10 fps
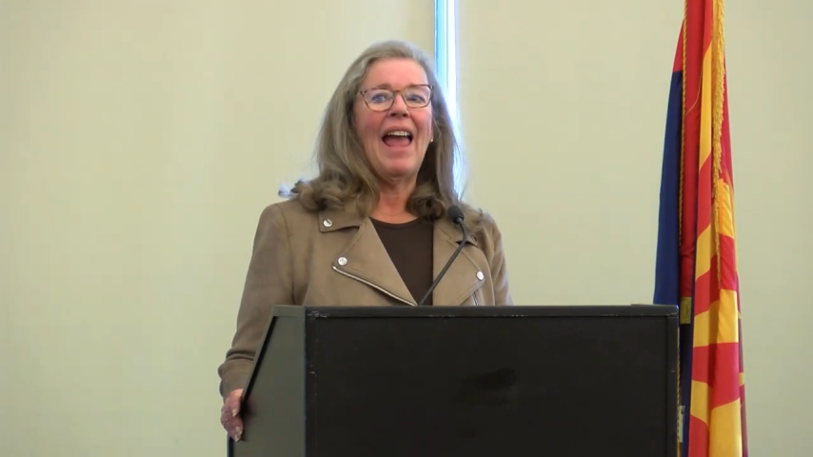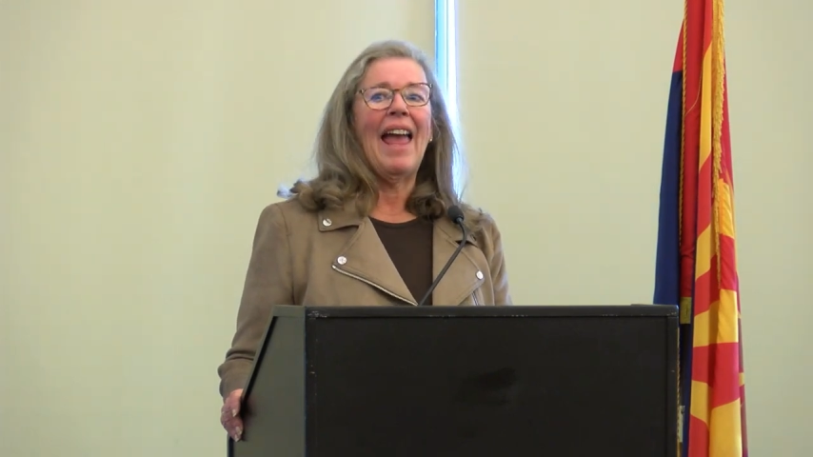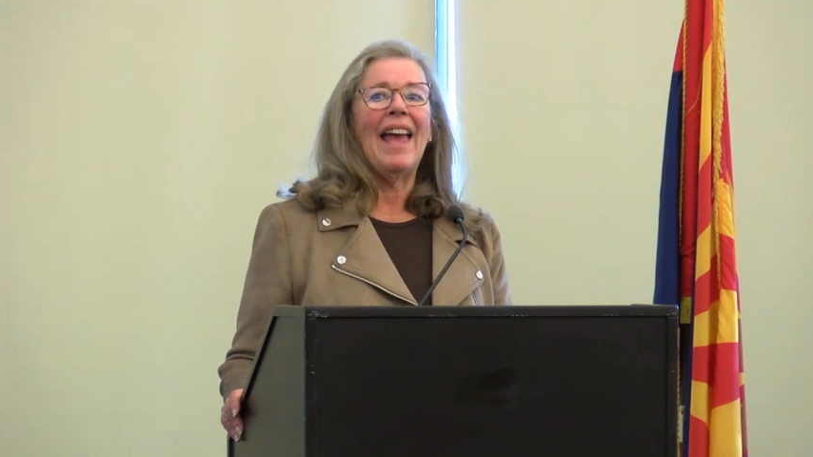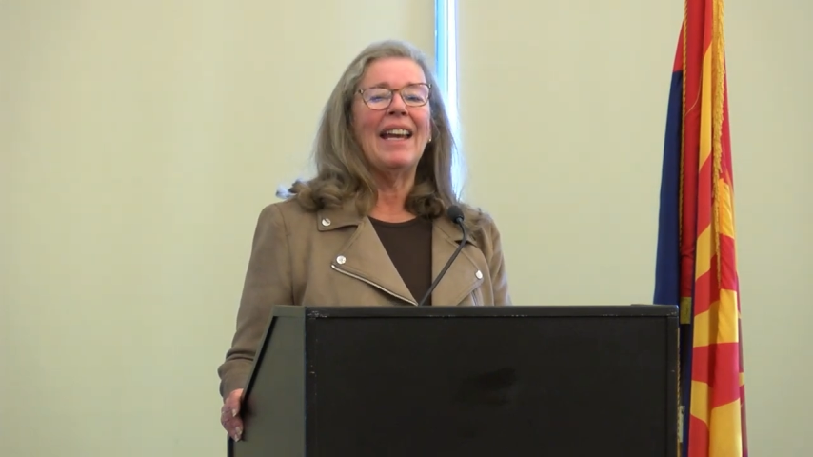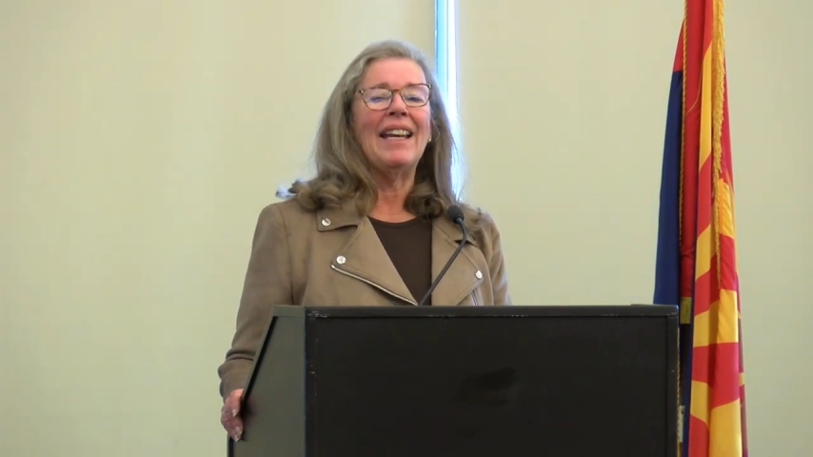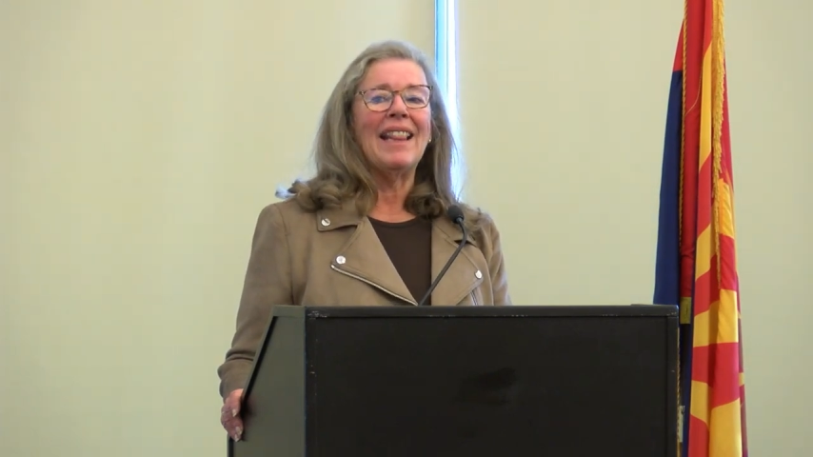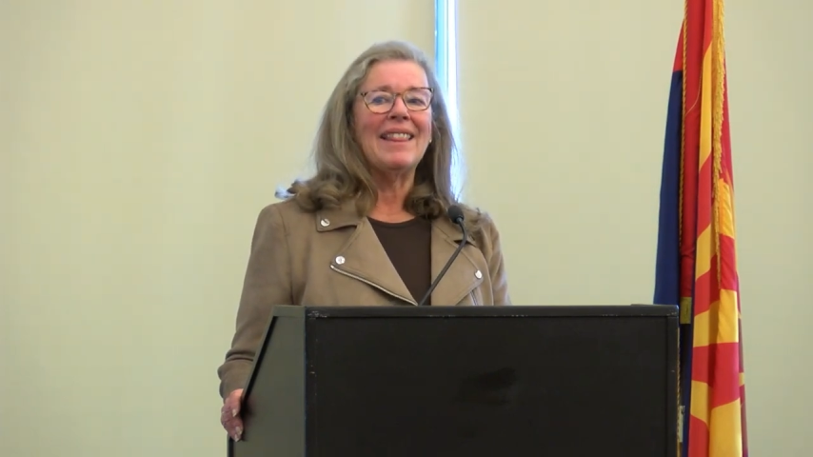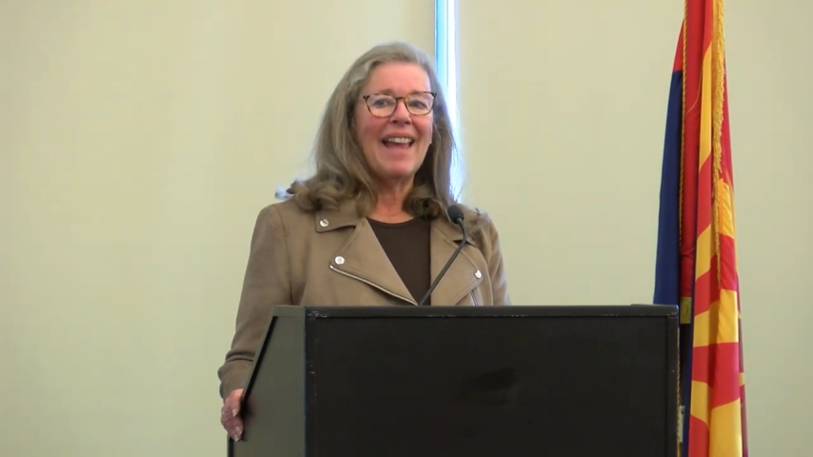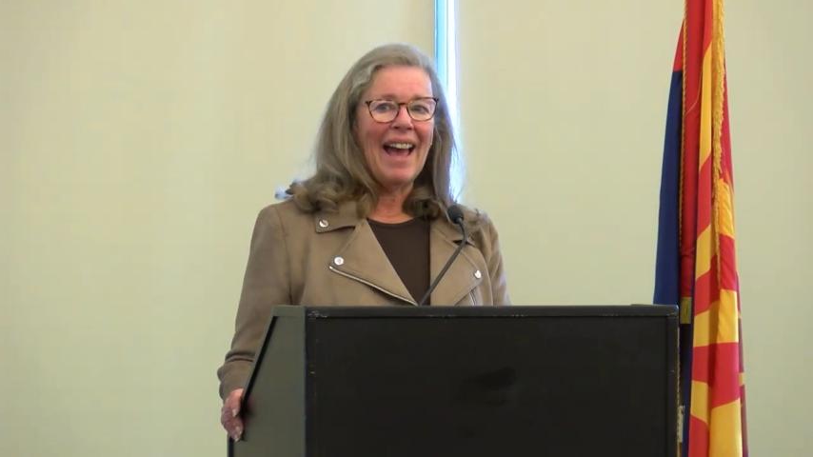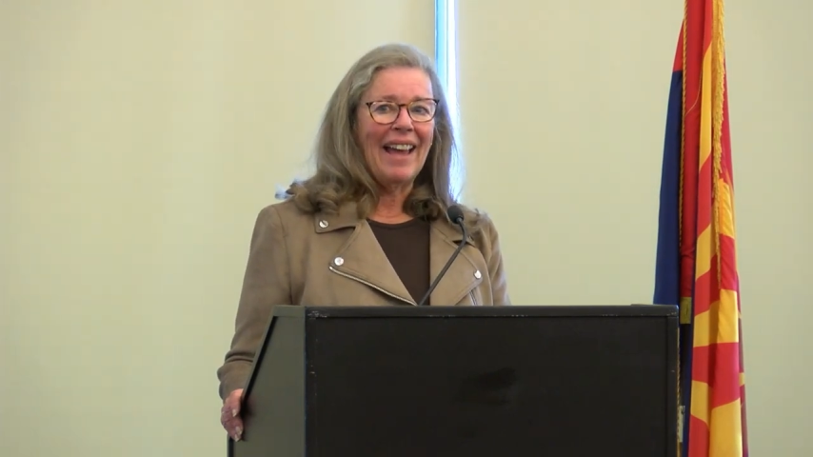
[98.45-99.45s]
and
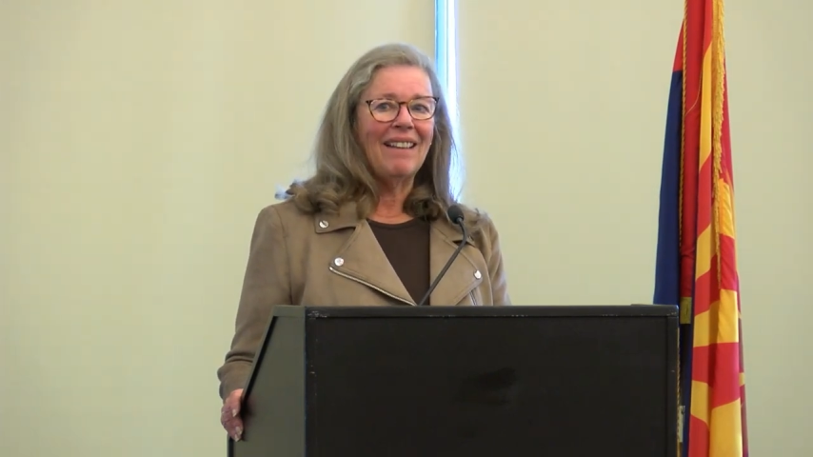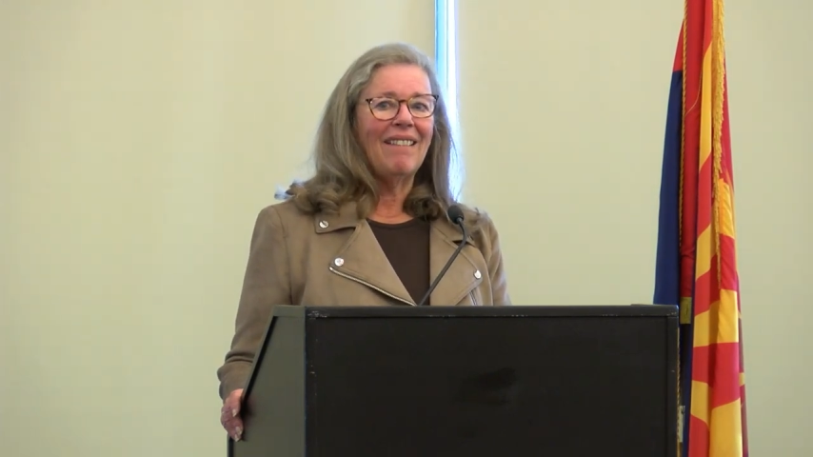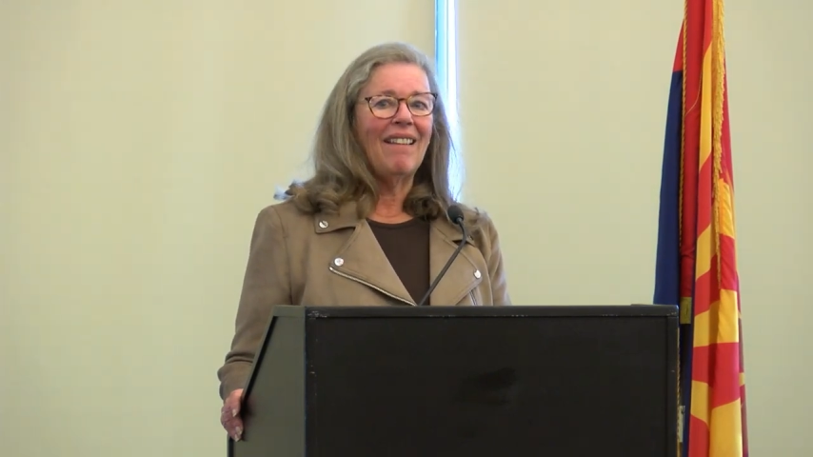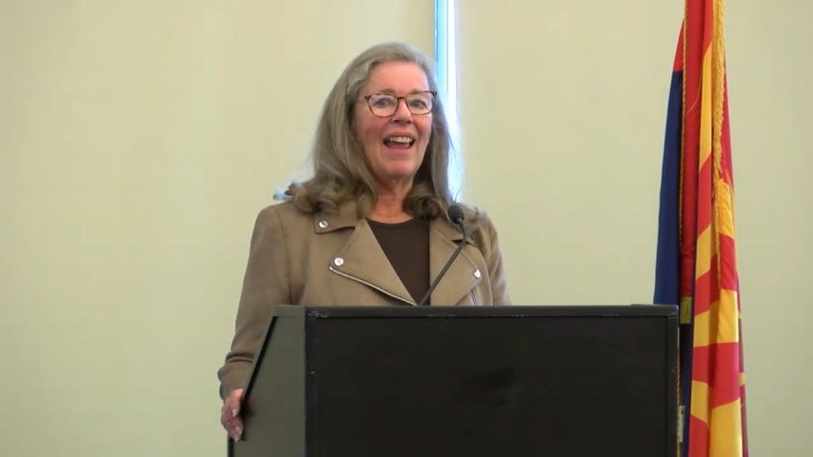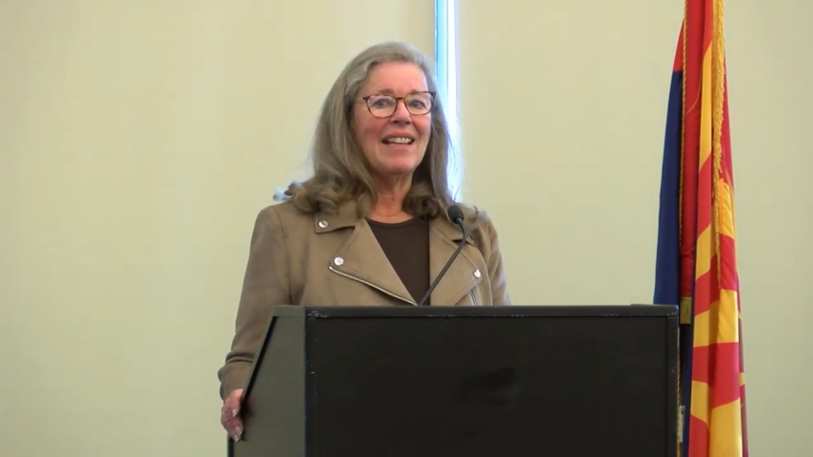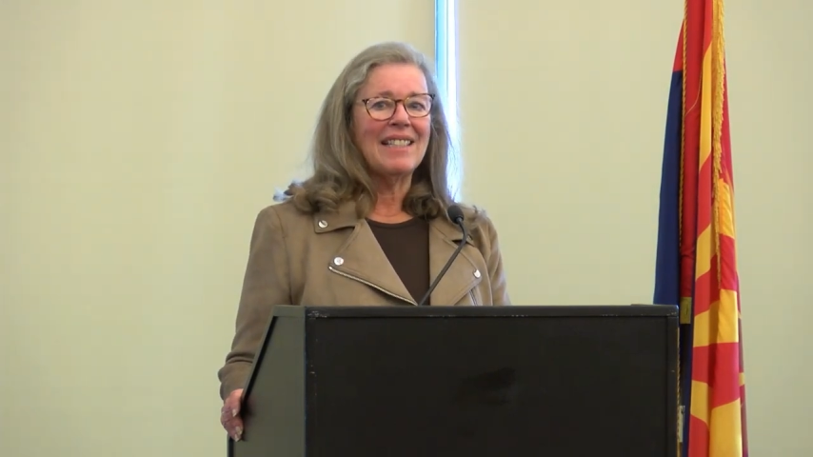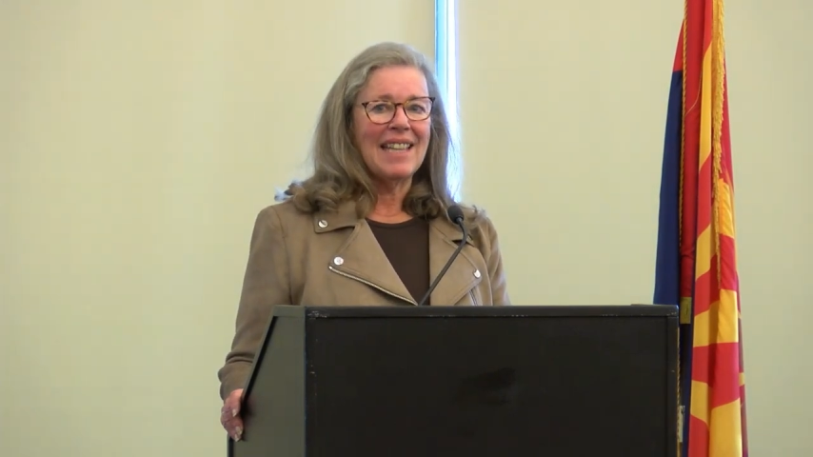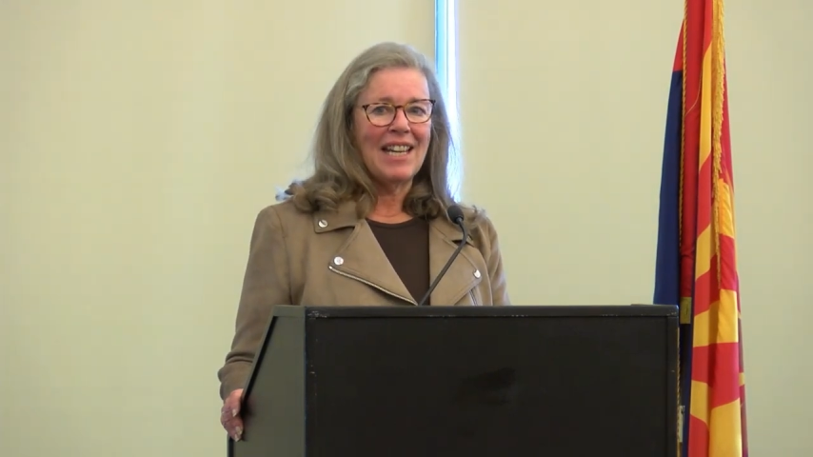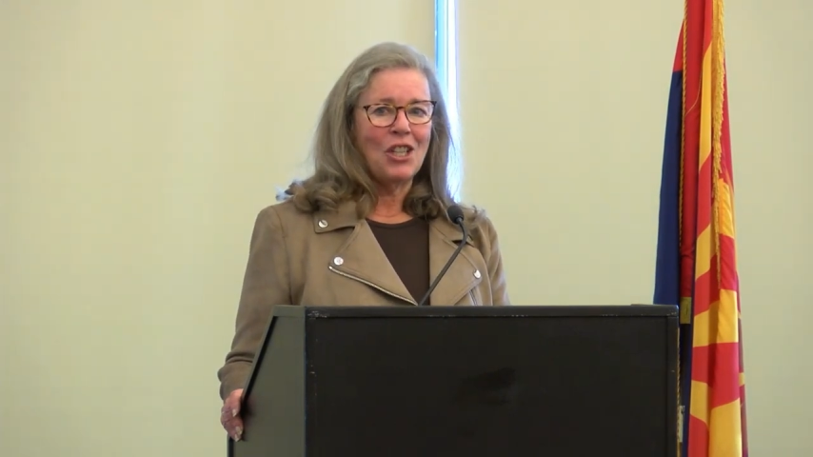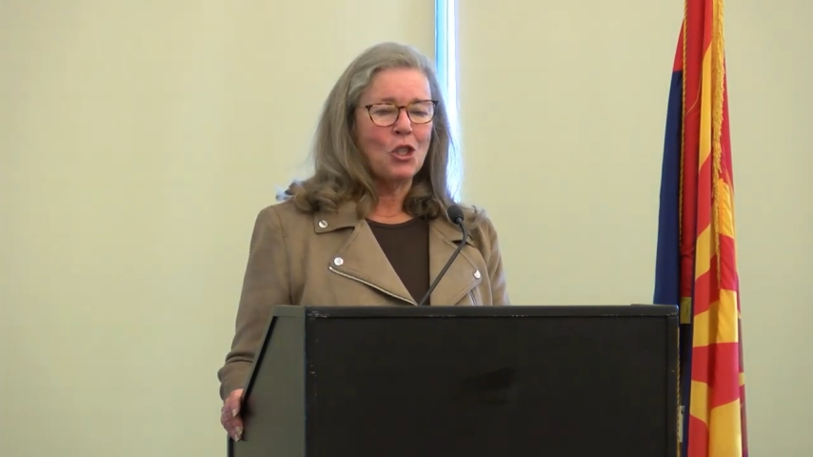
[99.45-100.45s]
that and
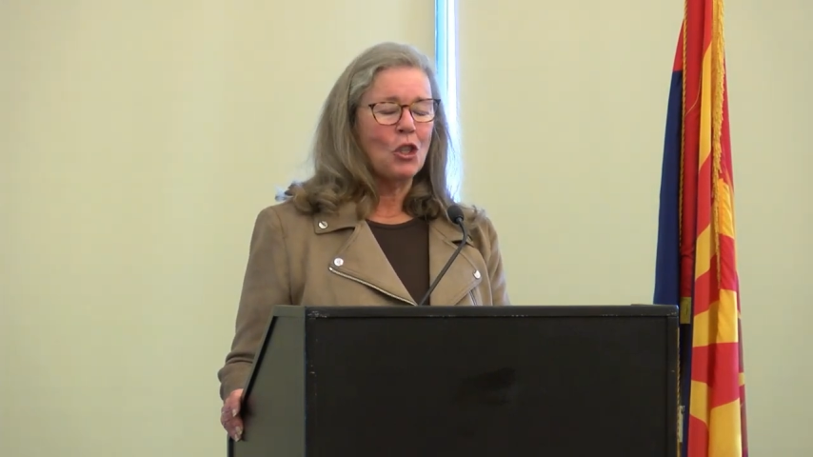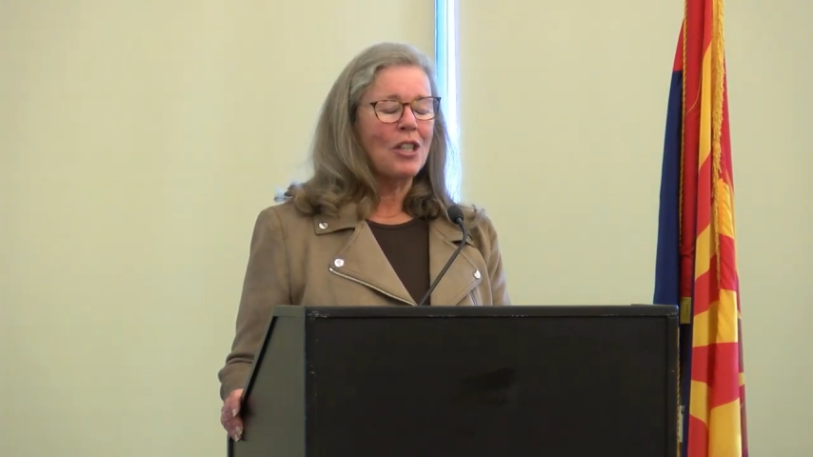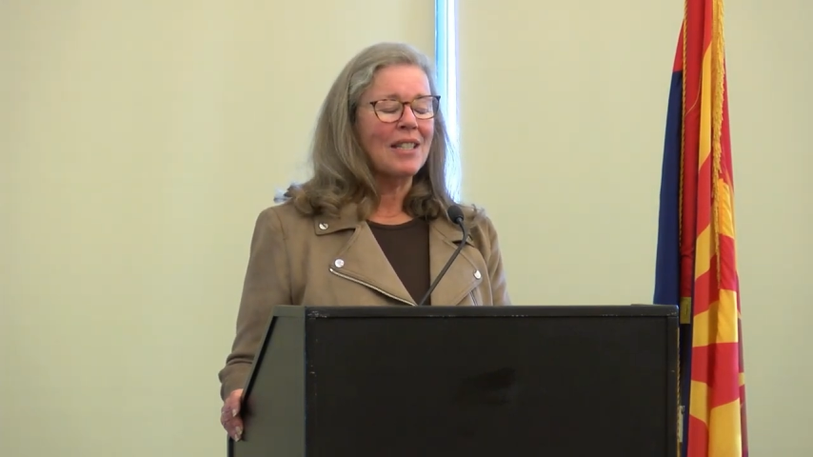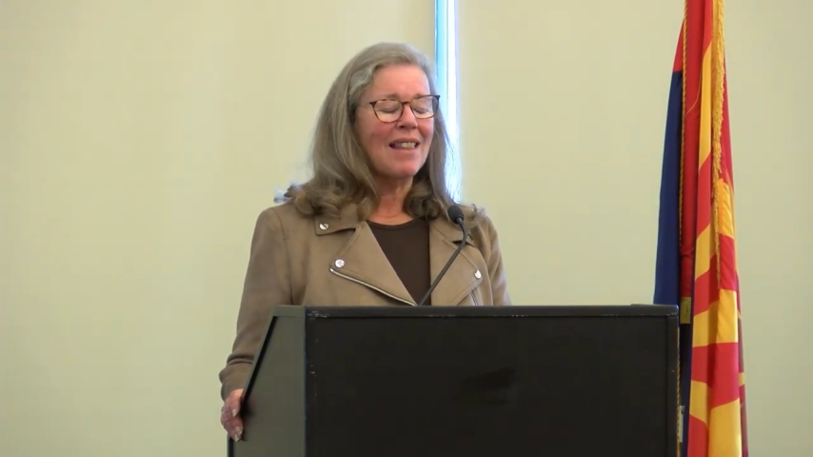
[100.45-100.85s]
state insurance,